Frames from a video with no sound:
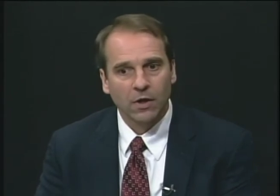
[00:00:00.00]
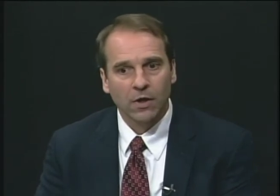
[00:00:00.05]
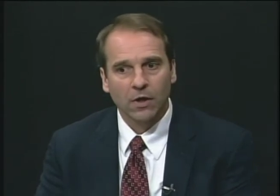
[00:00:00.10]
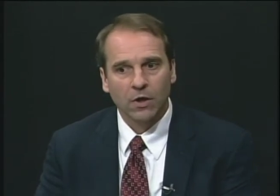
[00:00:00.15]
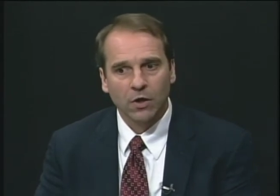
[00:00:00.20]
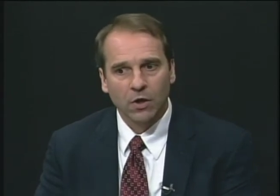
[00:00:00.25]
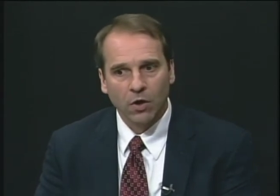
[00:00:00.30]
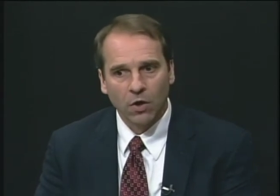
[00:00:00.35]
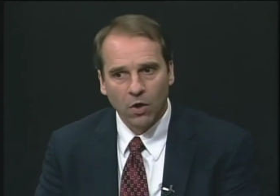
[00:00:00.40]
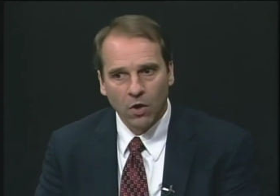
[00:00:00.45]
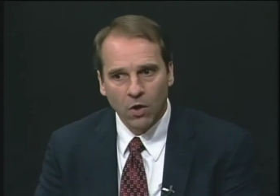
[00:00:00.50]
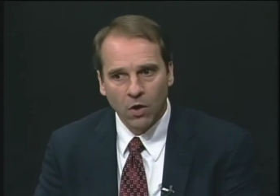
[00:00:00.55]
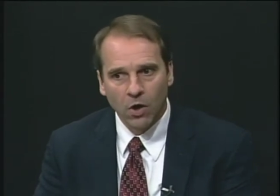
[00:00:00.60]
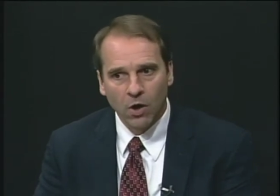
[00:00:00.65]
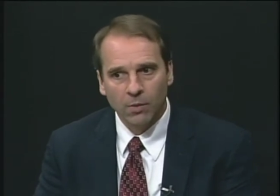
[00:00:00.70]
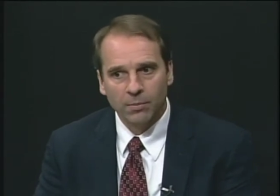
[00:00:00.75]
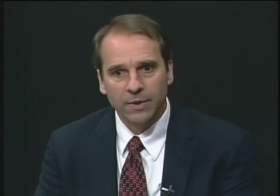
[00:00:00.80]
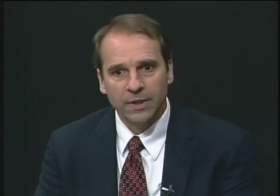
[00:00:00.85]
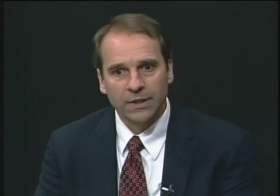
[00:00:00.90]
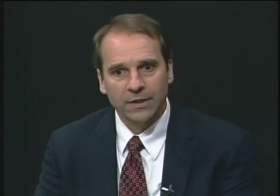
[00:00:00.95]

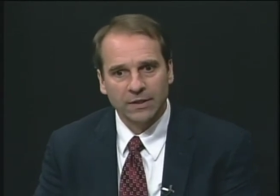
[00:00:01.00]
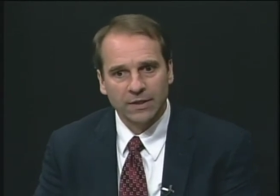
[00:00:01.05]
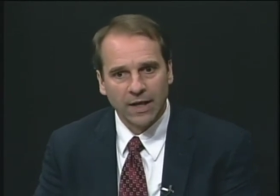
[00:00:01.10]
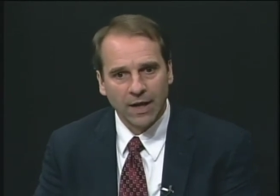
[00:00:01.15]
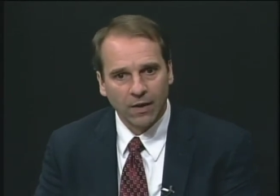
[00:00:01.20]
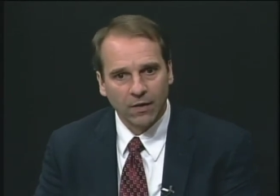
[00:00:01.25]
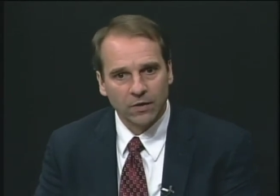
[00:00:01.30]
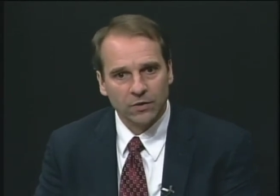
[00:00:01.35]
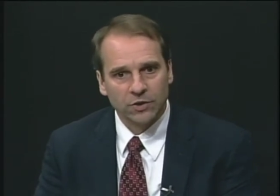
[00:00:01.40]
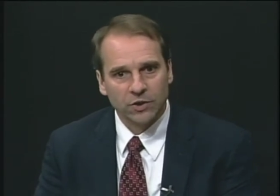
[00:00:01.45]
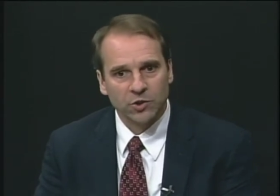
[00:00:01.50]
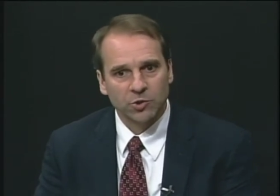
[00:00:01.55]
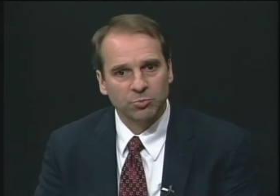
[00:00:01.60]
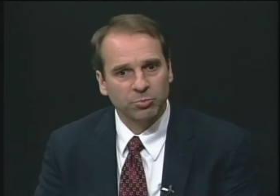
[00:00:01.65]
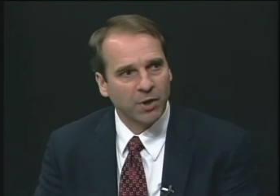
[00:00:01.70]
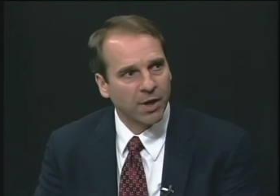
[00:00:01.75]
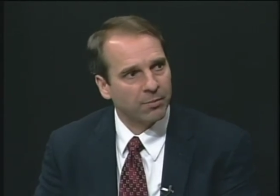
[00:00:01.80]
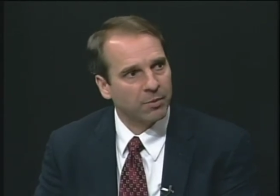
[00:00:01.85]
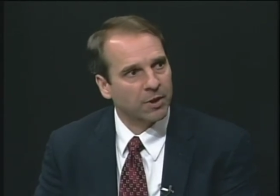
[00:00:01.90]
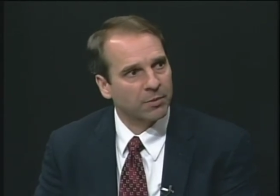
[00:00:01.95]
calm, intelligent
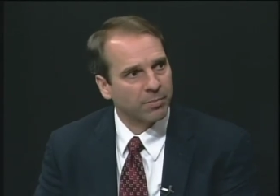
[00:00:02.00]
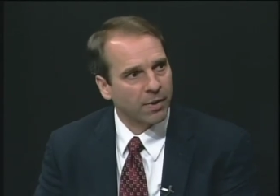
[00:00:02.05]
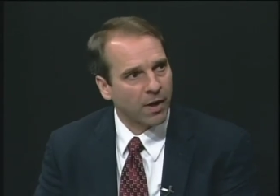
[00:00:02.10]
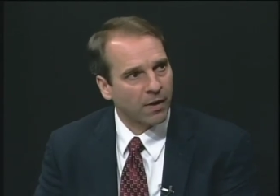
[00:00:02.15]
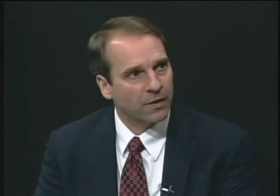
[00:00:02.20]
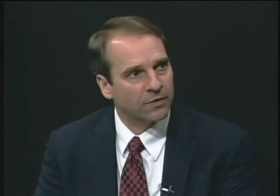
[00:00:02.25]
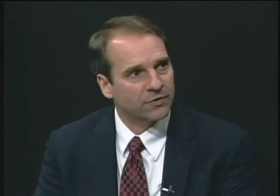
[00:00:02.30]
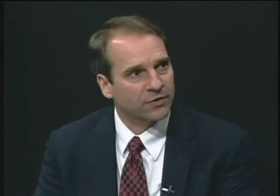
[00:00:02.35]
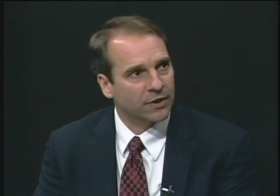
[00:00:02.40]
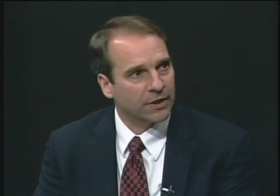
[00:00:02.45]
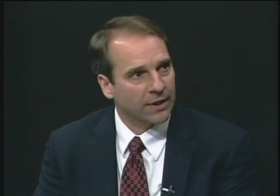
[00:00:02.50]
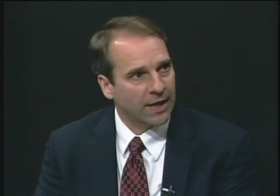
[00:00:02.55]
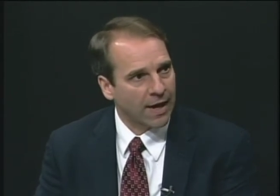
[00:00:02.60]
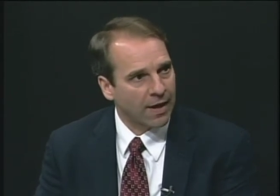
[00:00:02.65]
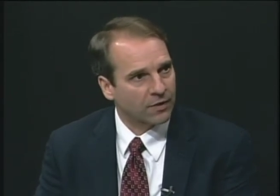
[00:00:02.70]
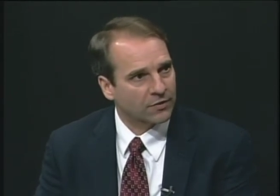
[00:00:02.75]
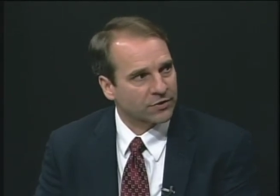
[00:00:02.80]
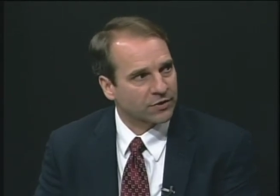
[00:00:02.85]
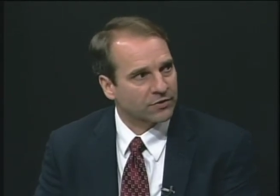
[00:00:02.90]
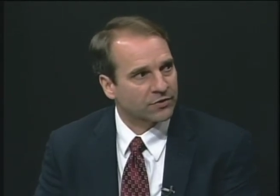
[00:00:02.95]
public policy
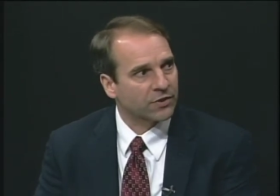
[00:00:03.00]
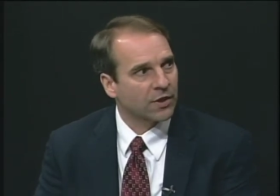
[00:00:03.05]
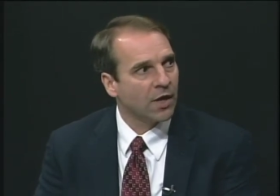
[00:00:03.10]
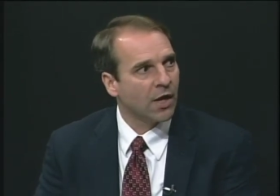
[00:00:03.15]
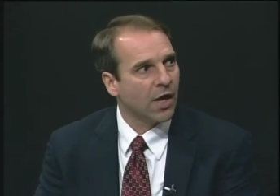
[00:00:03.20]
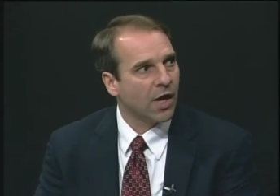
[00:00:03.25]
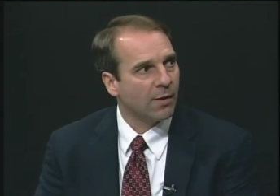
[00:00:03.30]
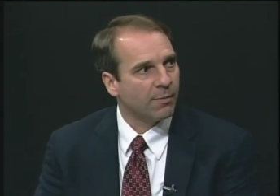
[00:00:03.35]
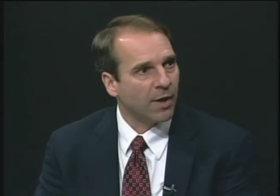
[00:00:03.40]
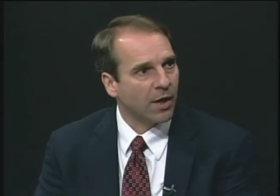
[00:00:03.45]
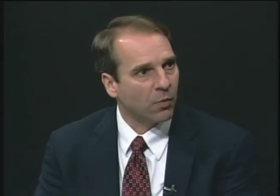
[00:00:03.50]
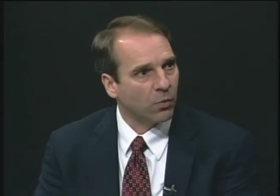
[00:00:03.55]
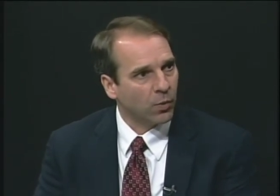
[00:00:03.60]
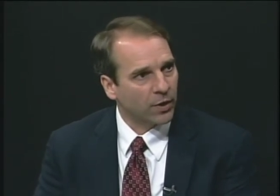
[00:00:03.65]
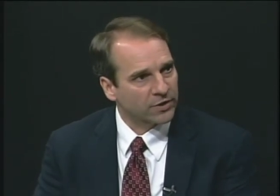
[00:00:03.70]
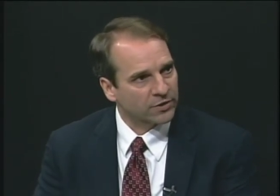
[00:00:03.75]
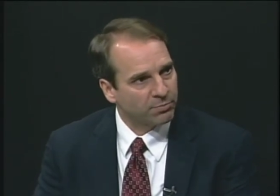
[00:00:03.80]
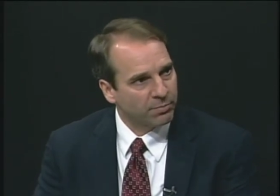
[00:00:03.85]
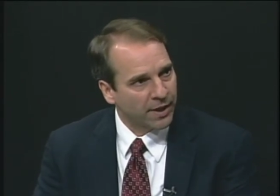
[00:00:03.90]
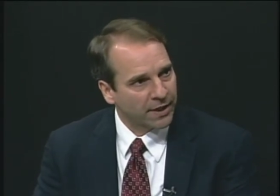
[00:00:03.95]
analysis about
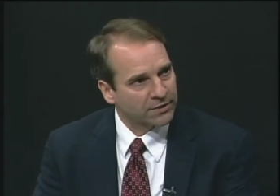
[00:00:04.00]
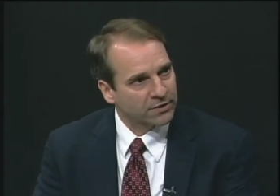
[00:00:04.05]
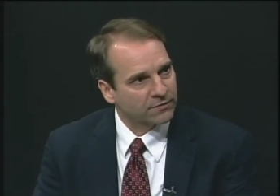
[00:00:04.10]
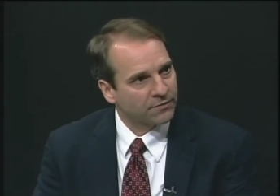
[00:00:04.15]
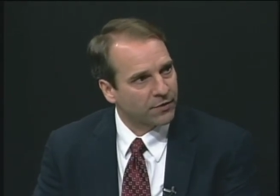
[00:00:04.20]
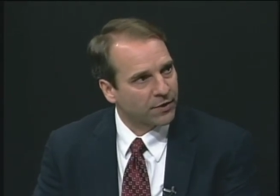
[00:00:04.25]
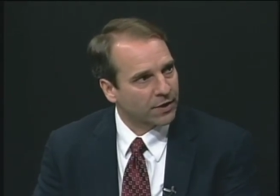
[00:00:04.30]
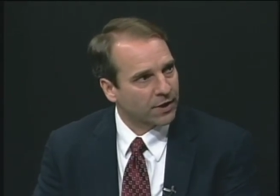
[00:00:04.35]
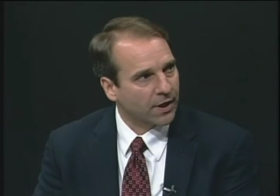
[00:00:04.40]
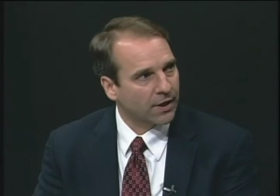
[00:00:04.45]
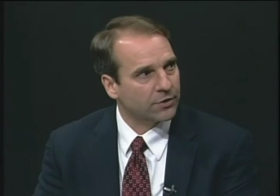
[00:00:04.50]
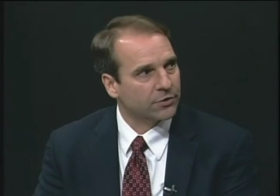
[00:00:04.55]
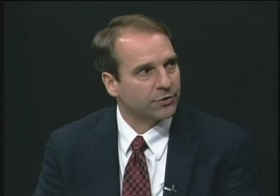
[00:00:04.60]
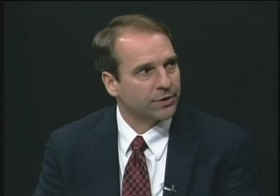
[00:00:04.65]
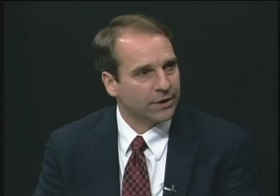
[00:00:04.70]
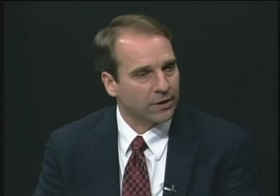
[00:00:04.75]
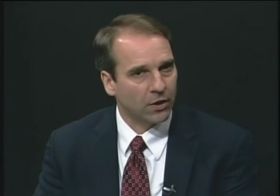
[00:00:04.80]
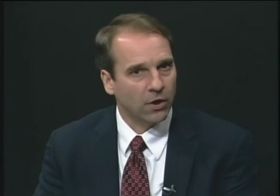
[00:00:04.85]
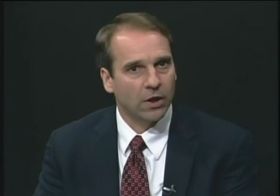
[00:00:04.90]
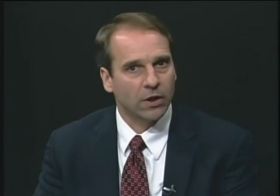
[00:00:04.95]
what's best for the
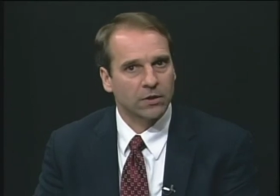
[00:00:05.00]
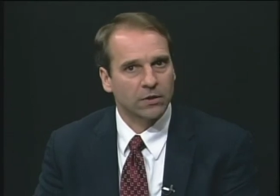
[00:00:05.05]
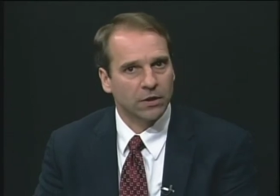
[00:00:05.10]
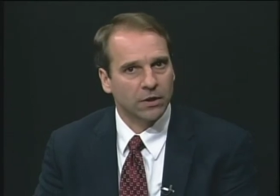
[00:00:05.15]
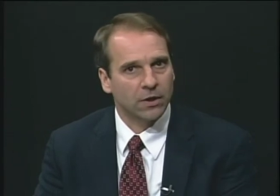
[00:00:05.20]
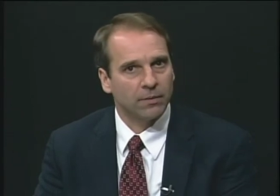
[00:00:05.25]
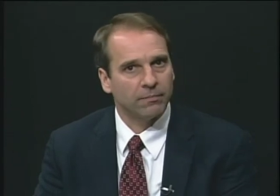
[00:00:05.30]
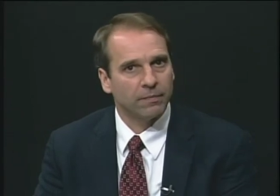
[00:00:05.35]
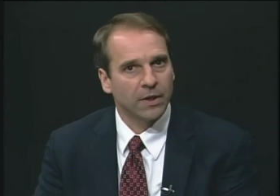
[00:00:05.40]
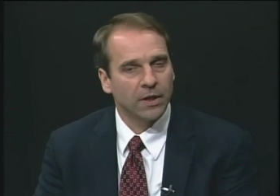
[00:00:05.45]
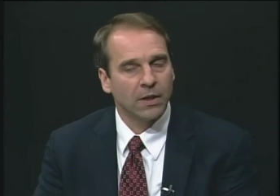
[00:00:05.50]
country long-term.